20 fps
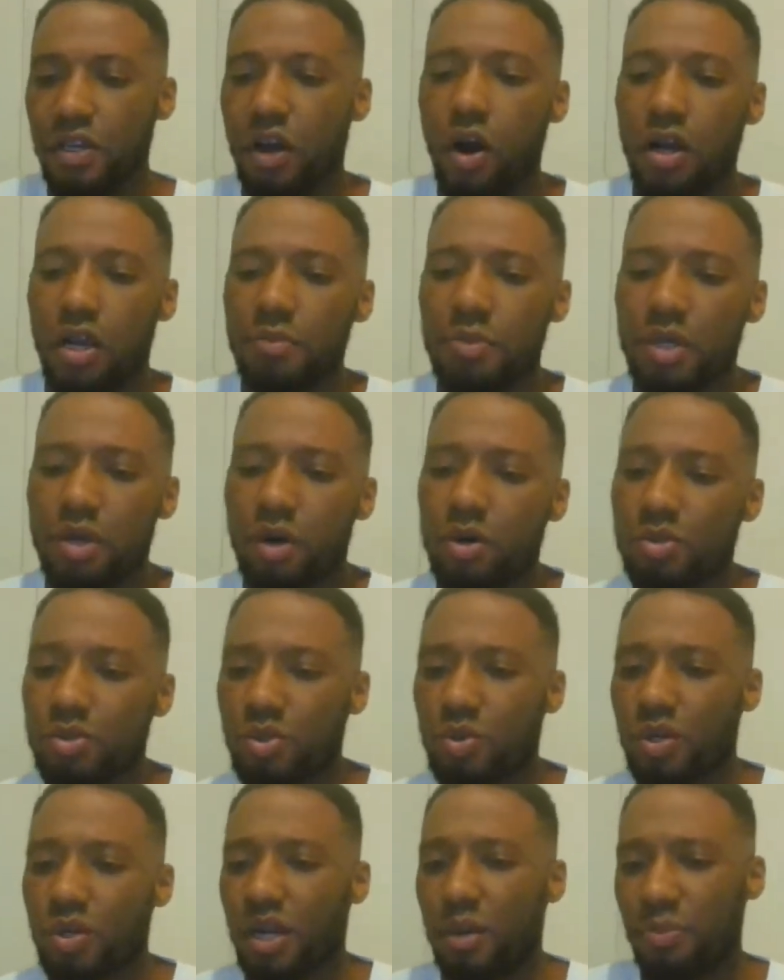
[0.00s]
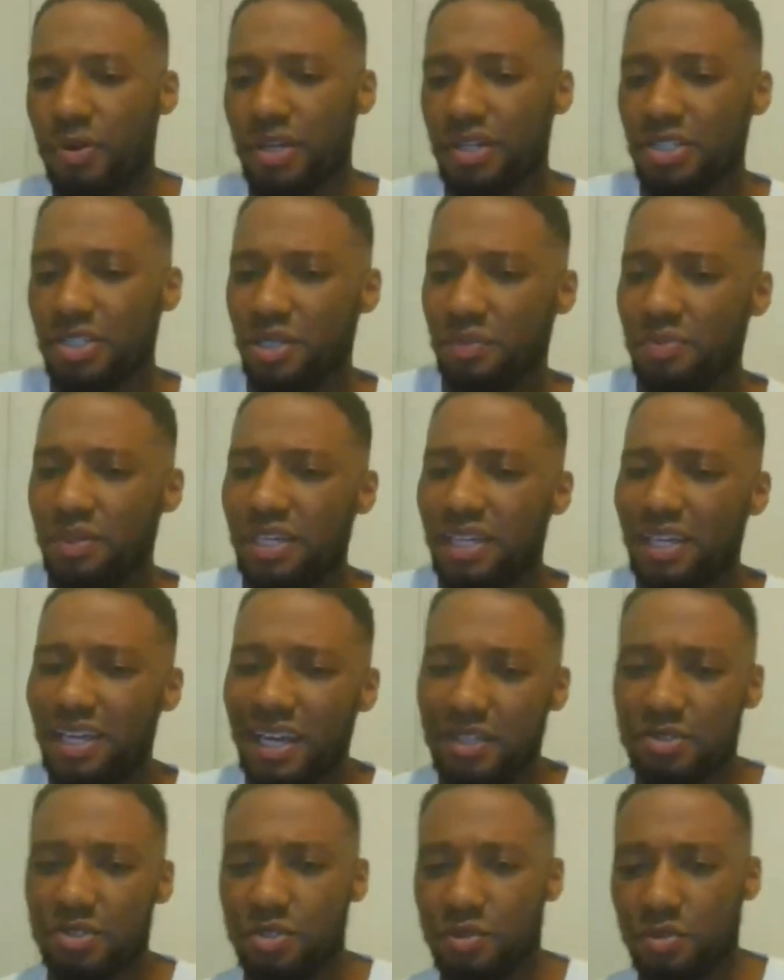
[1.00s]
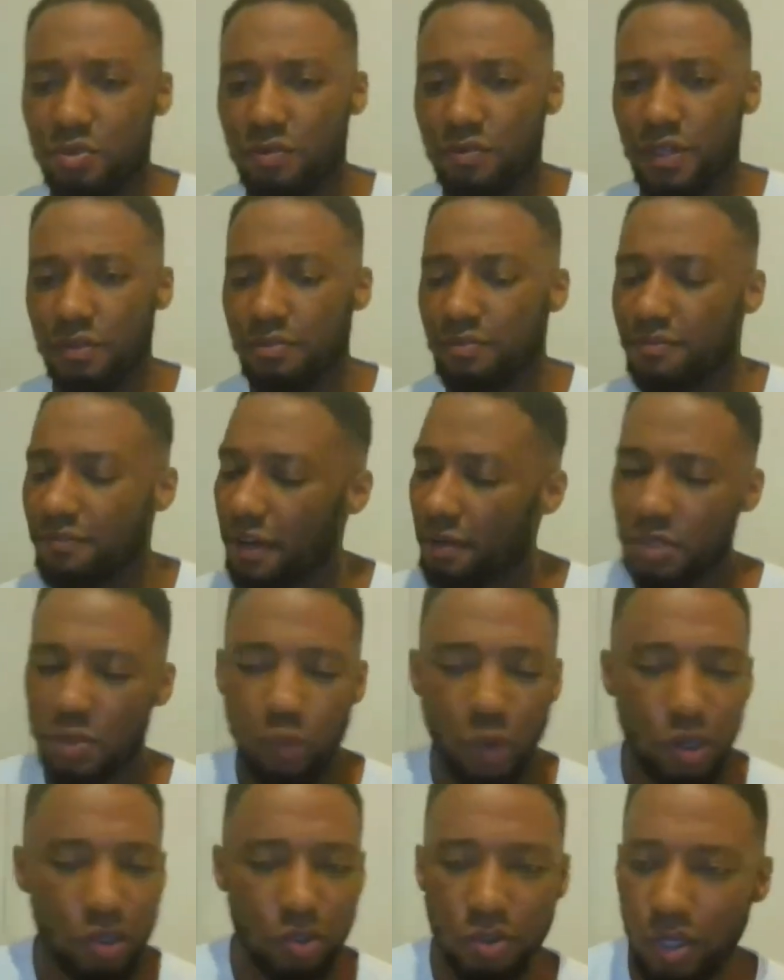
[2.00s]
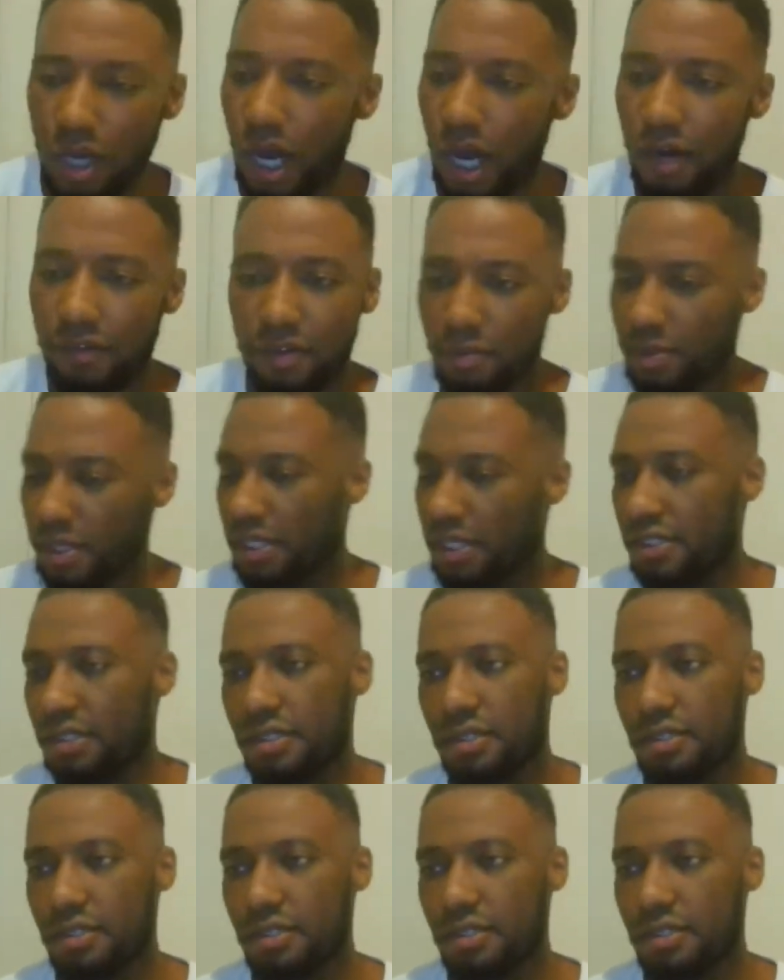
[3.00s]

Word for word: oh, let me go and do an apprenticeship in electrical, fam. Fam, it's one or the other, blah.